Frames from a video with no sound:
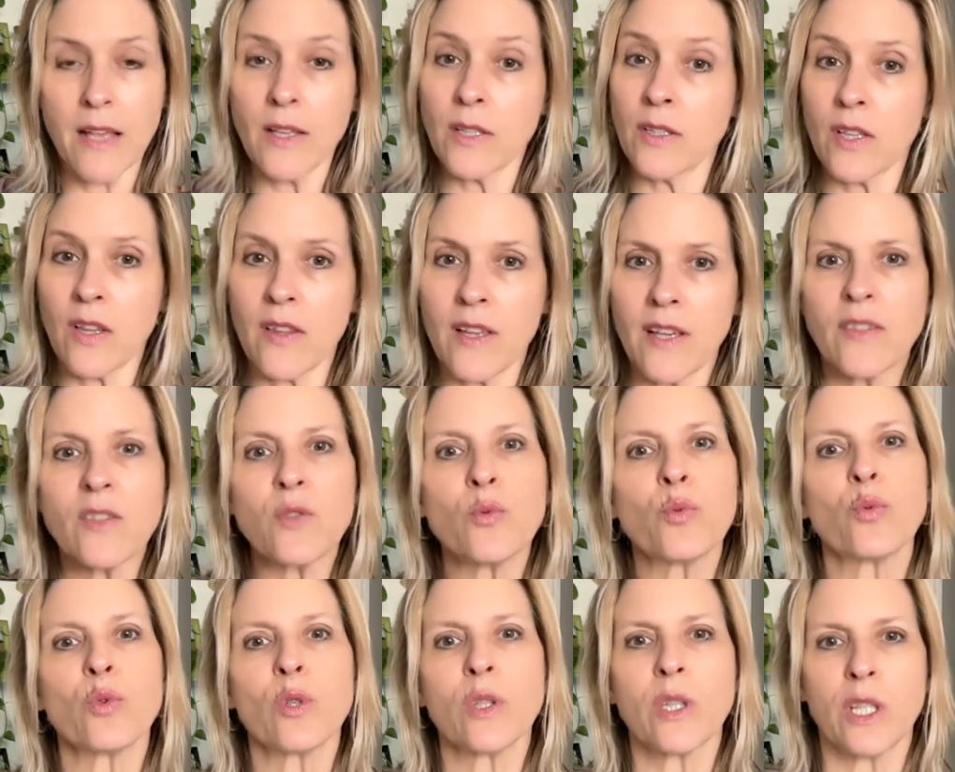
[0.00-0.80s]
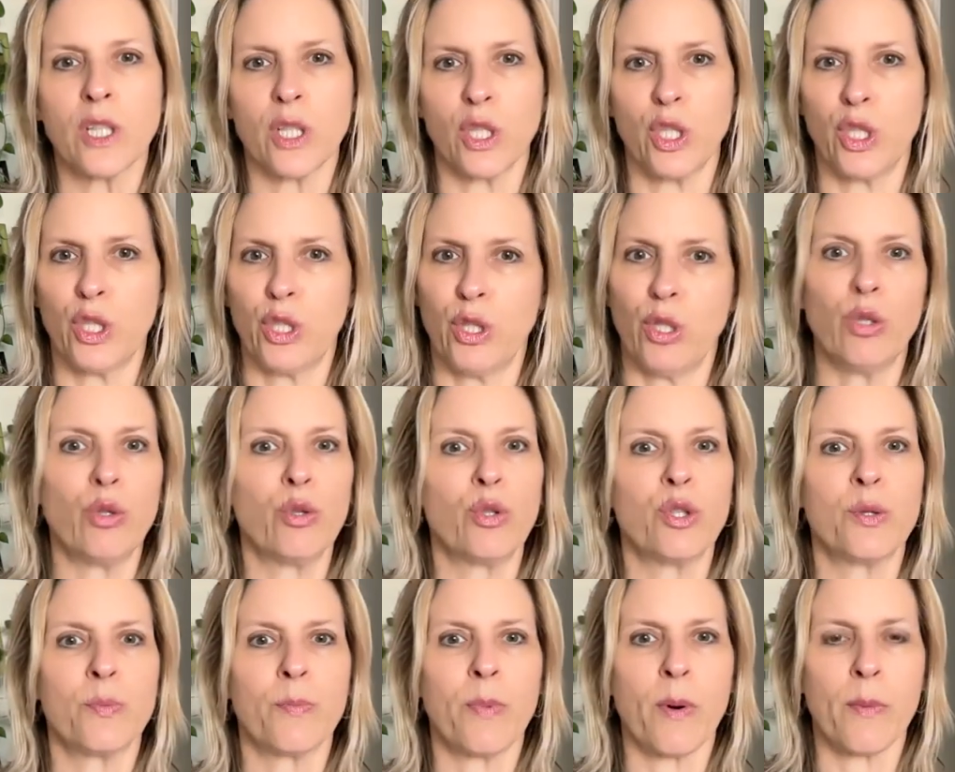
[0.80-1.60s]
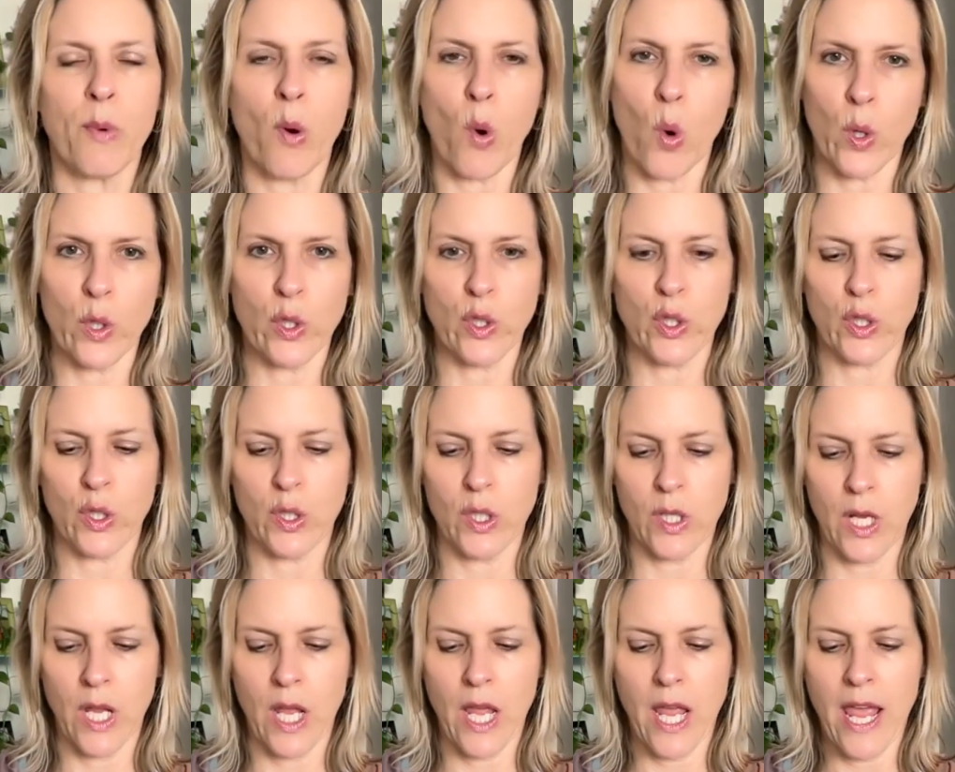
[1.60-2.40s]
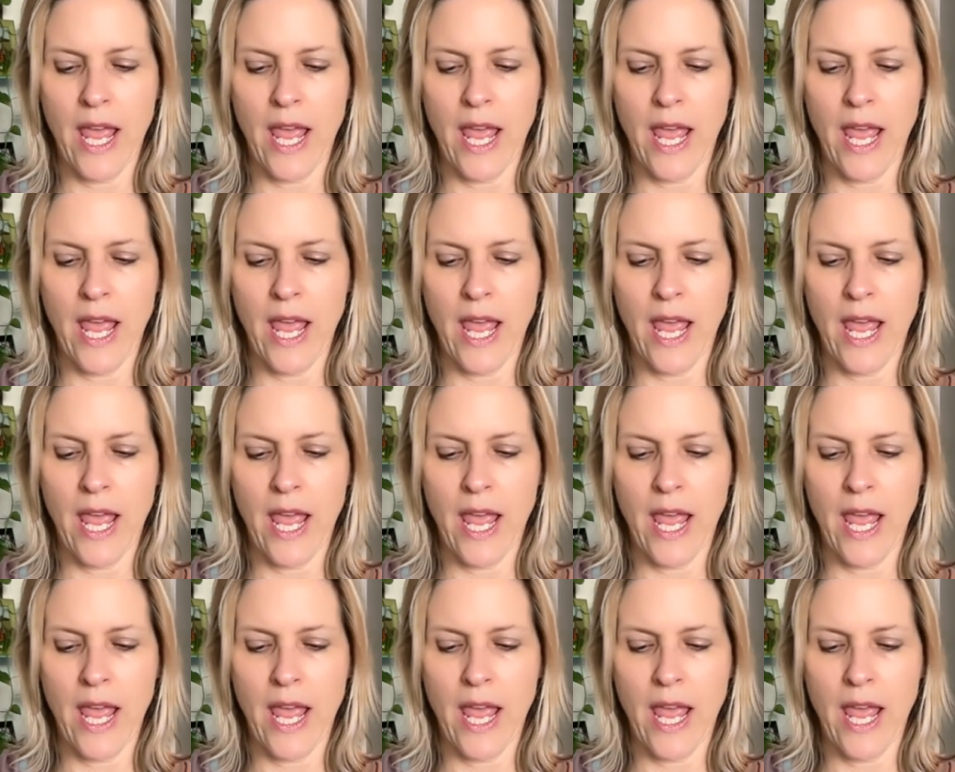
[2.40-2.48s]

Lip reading: So that's really a huge proportion.